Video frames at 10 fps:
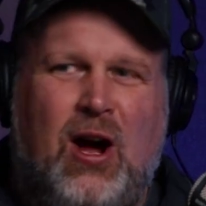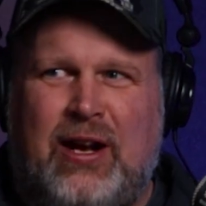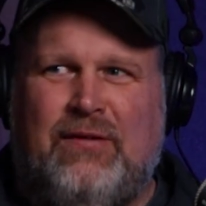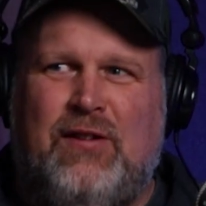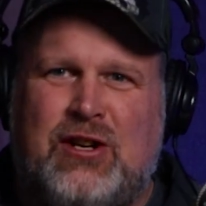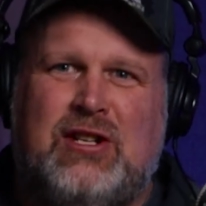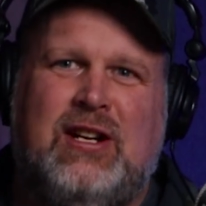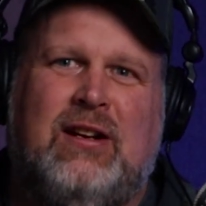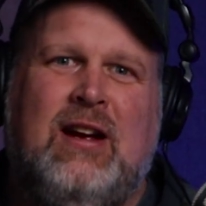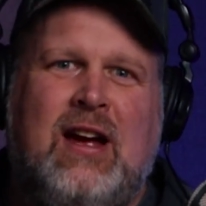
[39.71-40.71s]
hunting,
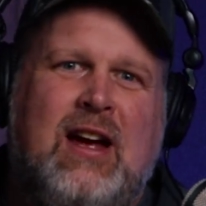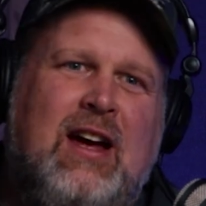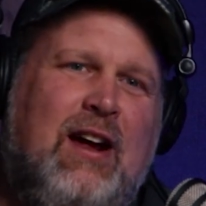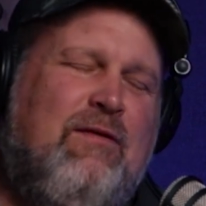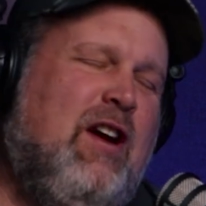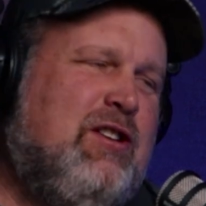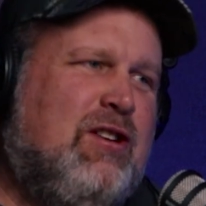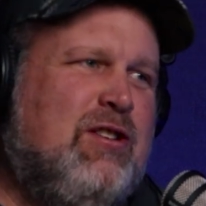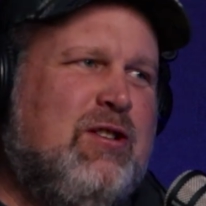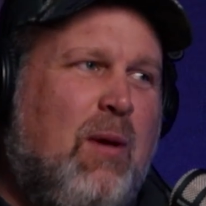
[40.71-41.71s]
fishing,
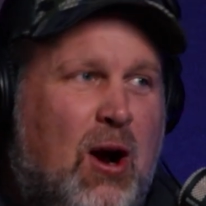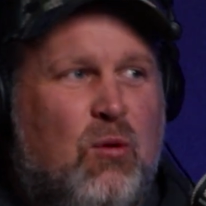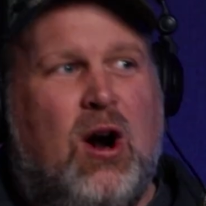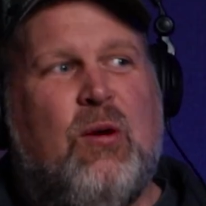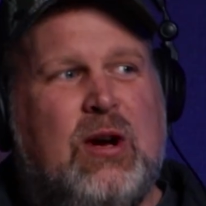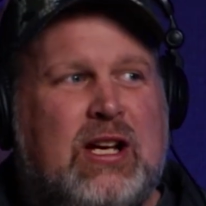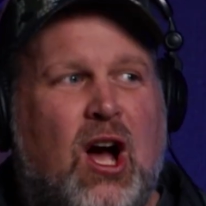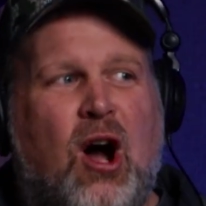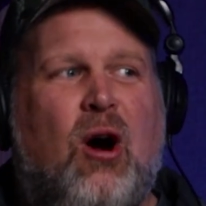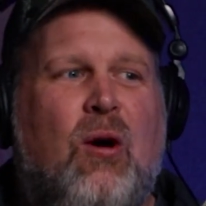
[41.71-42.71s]
adventures. No matter where we
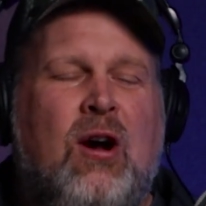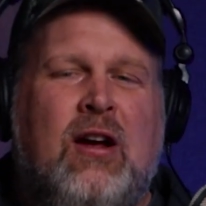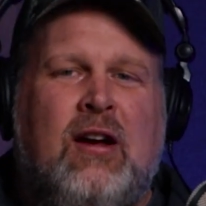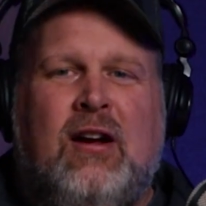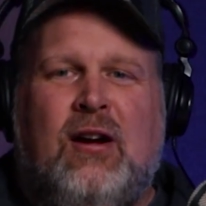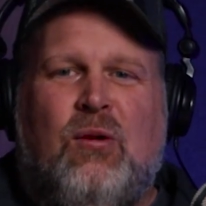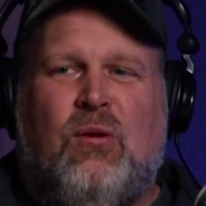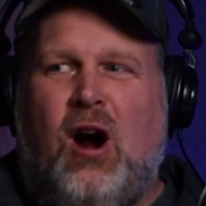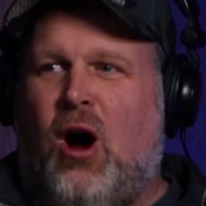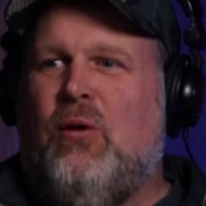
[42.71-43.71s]
go,
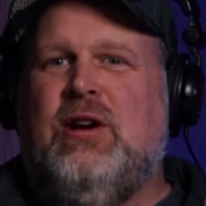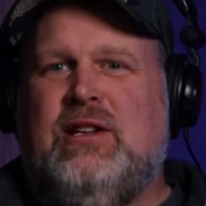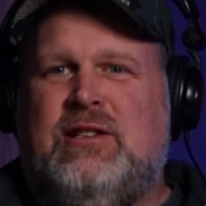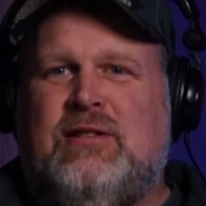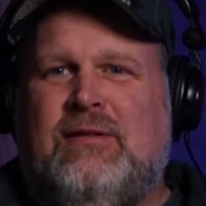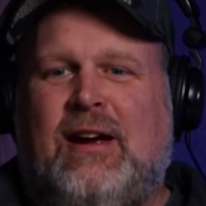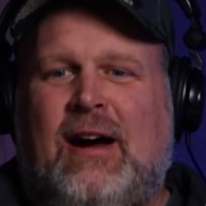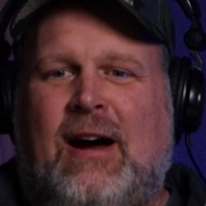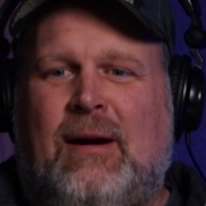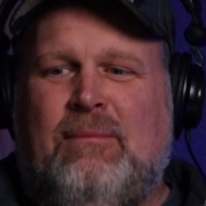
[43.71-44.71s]
we're always
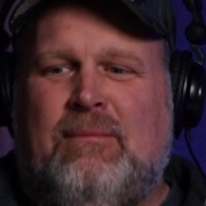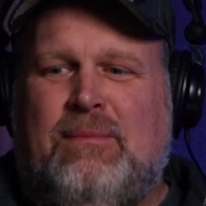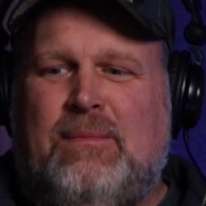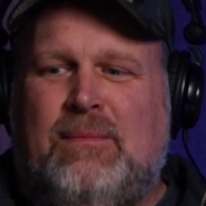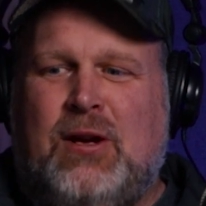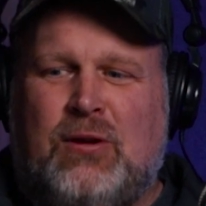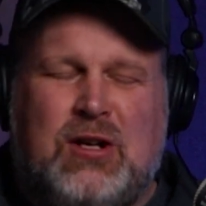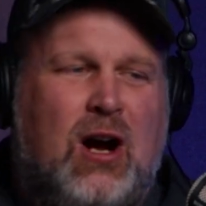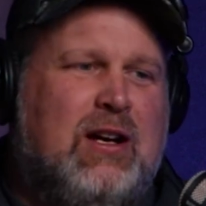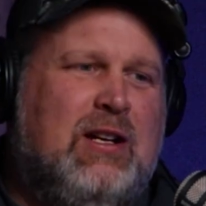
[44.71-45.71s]

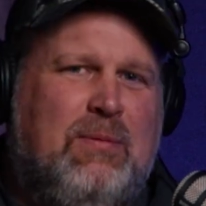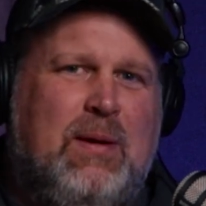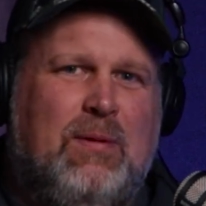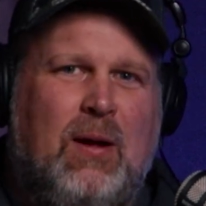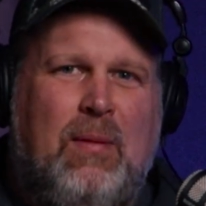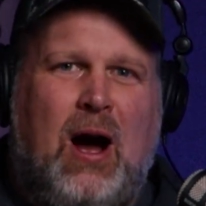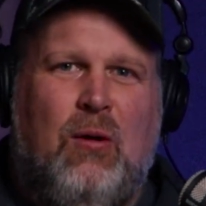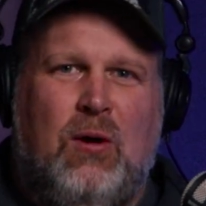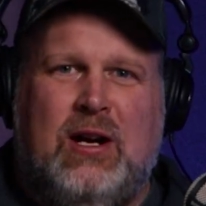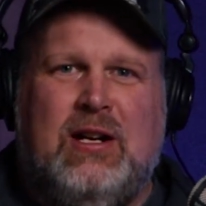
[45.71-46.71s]
talking to people
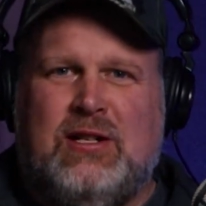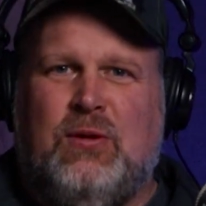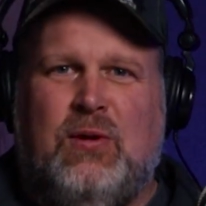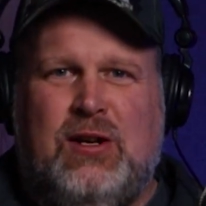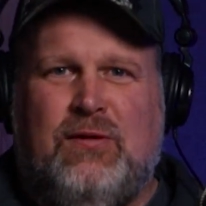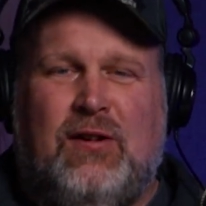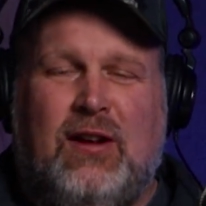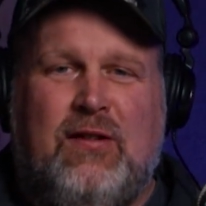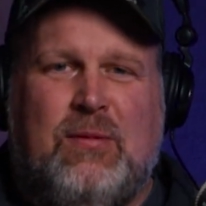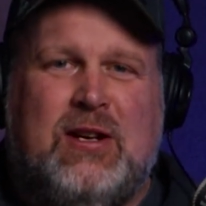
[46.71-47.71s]
about what it is that we do for a
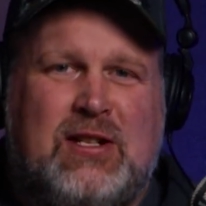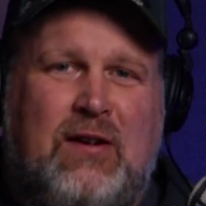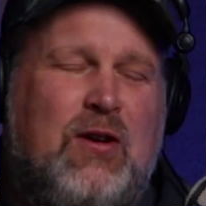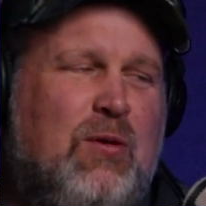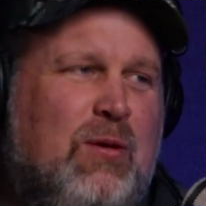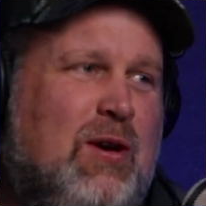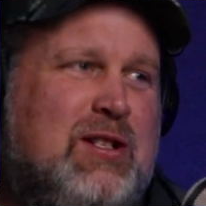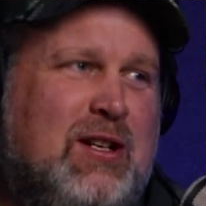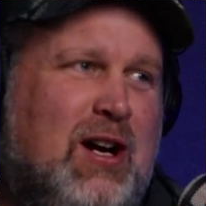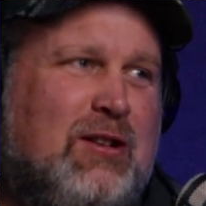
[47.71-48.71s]
living, because everyone wants
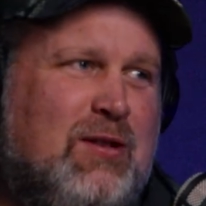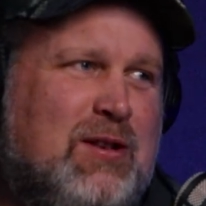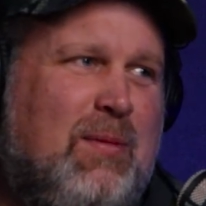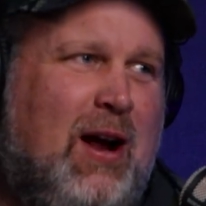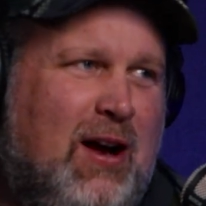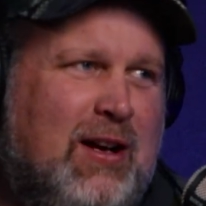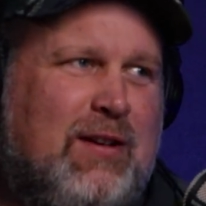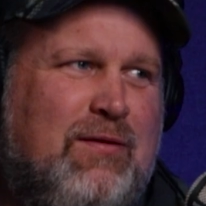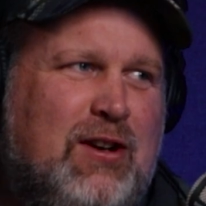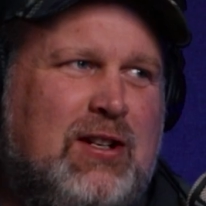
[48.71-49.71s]
to talk to us about hunting
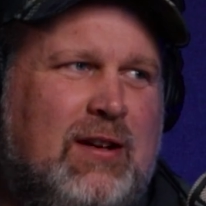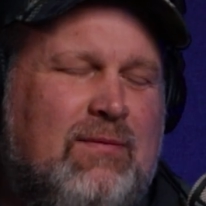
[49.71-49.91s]
and fishing.